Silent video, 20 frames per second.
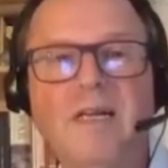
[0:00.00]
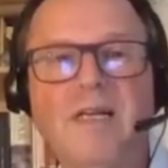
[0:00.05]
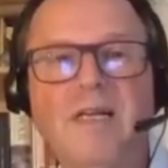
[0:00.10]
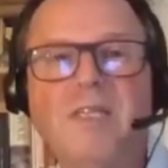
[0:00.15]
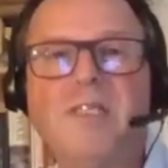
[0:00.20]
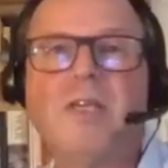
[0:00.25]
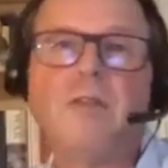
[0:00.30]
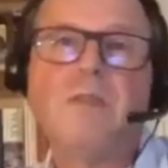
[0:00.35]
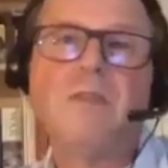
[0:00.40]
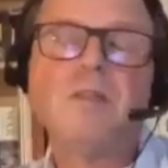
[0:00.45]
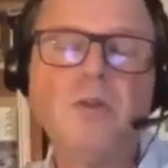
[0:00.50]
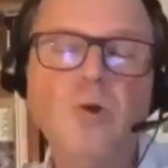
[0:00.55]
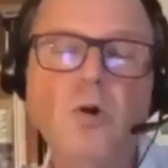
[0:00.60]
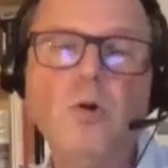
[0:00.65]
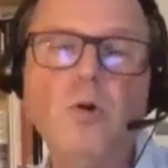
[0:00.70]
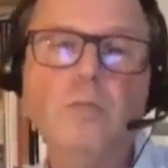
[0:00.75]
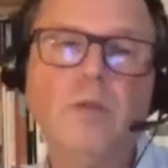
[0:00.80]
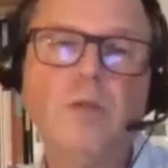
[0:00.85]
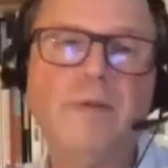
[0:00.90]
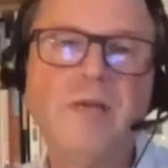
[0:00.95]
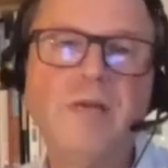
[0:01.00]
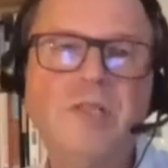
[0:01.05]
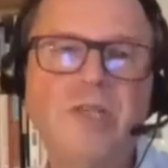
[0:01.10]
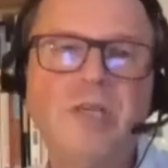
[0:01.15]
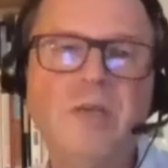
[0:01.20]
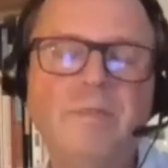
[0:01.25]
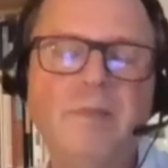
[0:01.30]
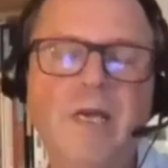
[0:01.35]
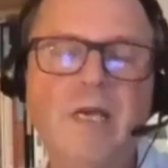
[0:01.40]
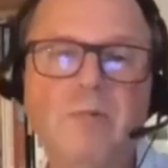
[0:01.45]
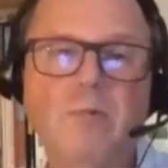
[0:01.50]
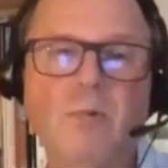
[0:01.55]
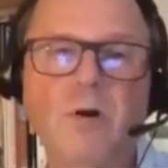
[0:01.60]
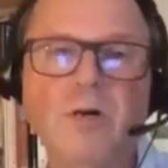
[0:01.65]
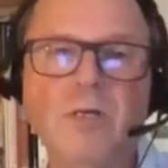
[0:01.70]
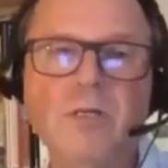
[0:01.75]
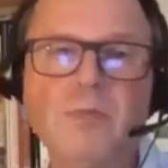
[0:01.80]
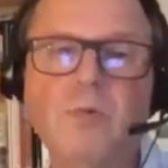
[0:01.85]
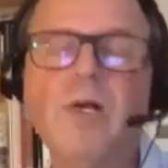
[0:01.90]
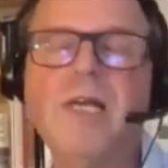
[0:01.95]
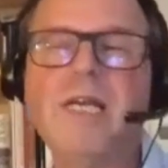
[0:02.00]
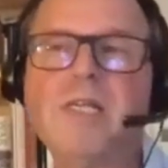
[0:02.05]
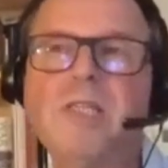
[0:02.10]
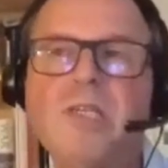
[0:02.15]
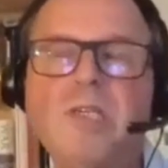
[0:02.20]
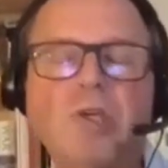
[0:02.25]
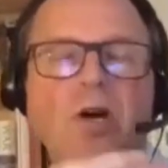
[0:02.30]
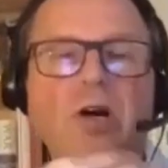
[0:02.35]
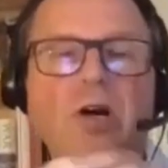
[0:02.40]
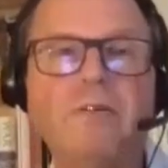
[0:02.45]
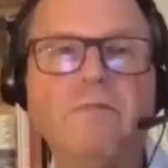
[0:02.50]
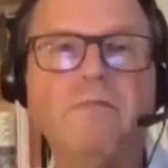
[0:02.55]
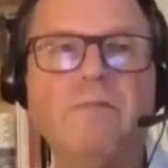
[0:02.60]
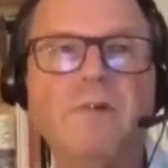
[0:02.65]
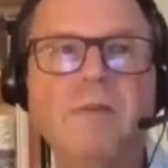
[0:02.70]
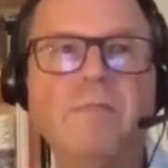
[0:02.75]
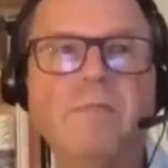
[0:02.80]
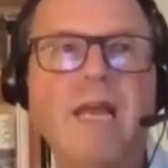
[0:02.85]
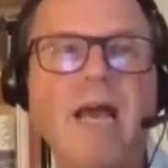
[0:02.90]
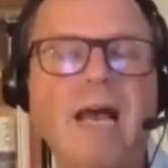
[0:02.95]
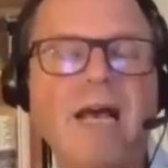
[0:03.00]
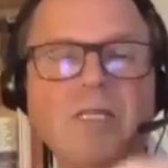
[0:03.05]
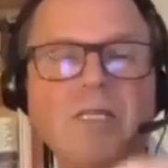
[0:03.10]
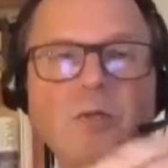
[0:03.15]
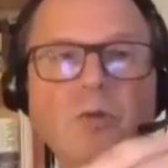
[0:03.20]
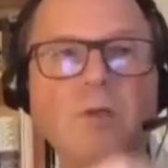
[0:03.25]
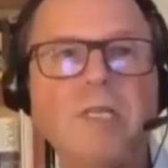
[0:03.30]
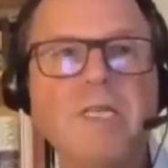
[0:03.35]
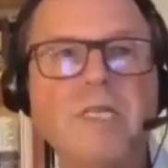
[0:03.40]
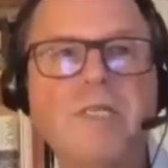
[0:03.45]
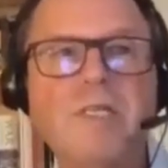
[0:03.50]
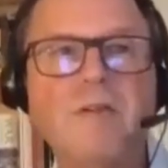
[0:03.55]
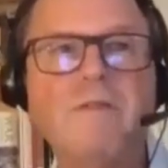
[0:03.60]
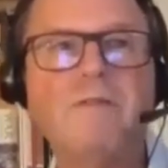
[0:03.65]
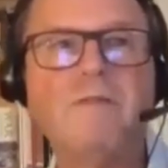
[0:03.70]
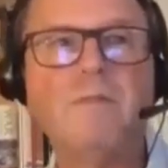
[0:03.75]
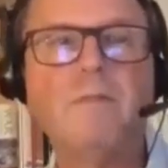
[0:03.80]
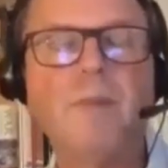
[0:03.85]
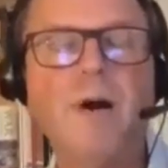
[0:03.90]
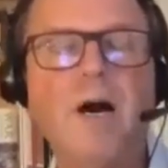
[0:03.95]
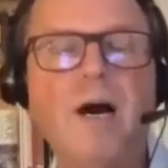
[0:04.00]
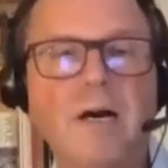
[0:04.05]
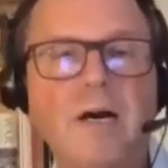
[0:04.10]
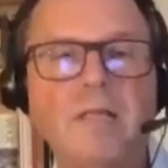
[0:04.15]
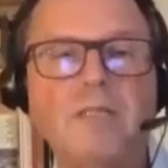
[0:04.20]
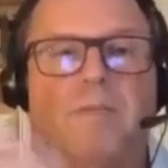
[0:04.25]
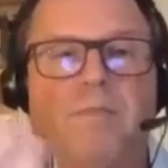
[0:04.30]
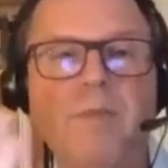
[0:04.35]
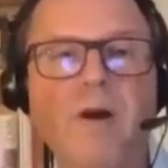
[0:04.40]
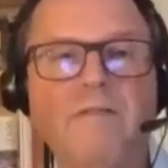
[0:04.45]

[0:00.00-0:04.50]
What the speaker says: So the normal BGP was, well, here's a giant rib and it has all these different paths.